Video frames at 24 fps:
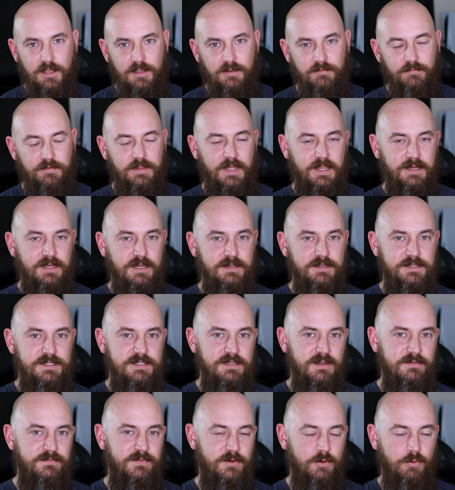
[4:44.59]
For that kind of
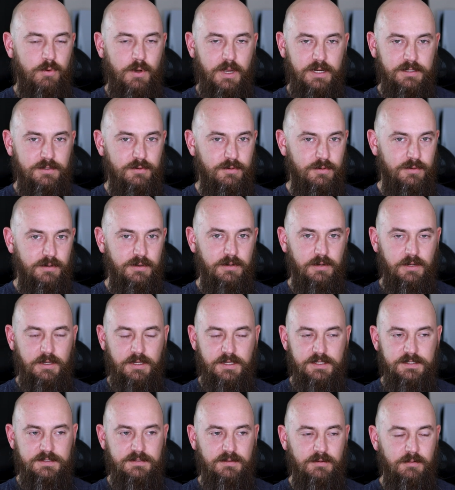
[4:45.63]
stuff, a quad core
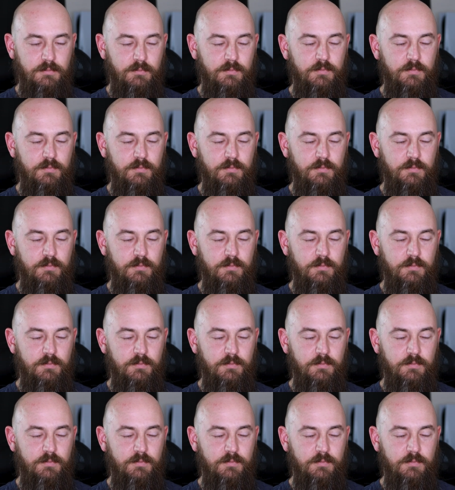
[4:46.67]
is